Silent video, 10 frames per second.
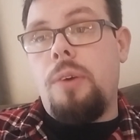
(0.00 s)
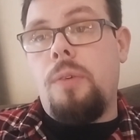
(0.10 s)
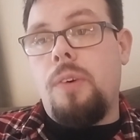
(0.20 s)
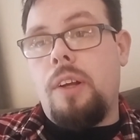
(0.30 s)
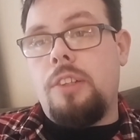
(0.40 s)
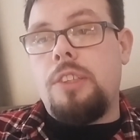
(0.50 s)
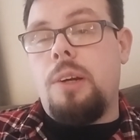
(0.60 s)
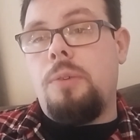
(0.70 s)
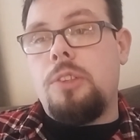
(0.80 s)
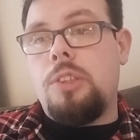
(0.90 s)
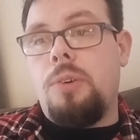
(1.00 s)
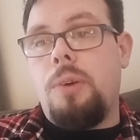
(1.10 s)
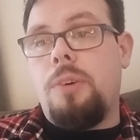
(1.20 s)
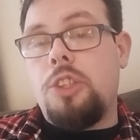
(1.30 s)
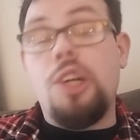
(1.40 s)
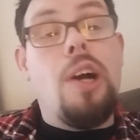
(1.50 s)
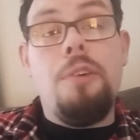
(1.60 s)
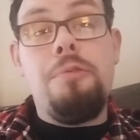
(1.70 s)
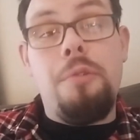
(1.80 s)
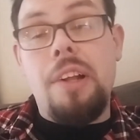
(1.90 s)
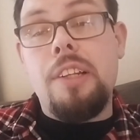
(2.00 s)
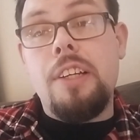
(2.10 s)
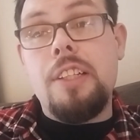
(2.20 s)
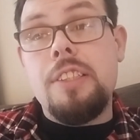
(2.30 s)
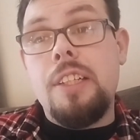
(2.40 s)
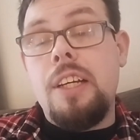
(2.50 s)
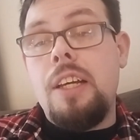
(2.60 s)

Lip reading: you, and Sarah will show you what she got for Valentine's.